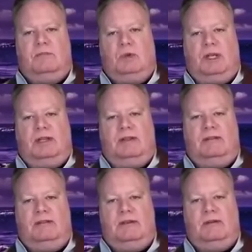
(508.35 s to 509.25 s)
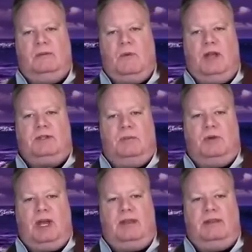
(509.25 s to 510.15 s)
breathe, watch
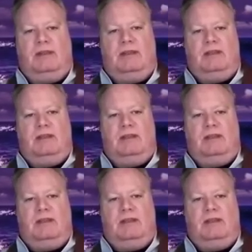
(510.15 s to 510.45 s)
your breath,